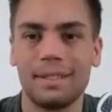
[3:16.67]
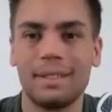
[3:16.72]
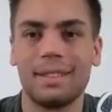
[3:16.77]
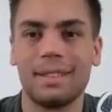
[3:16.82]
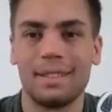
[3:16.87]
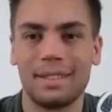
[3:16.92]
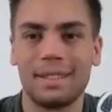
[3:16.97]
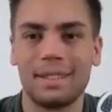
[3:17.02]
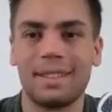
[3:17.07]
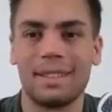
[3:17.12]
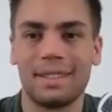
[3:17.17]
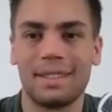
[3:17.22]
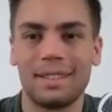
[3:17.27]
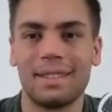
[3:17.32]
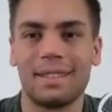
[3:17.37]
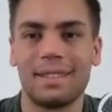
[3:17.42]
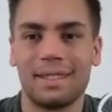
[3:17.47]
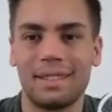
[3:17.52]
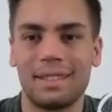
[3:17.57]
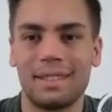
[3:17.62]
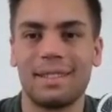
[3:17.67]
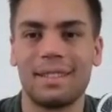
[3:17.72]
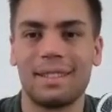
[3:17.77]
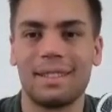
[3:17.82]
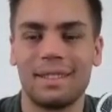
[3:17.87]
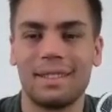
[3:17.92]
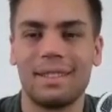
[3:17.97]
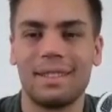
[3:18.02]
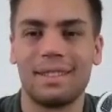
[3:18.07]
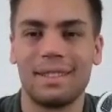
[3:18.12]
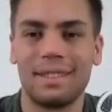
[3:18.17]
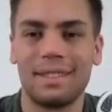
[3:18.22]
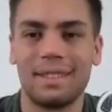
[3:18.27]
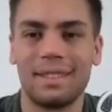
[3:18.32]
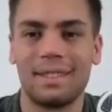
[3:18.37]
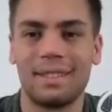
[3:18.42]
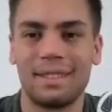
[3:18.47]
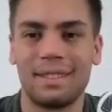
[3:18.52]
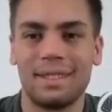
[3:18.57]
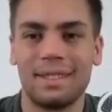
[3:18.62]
(silent)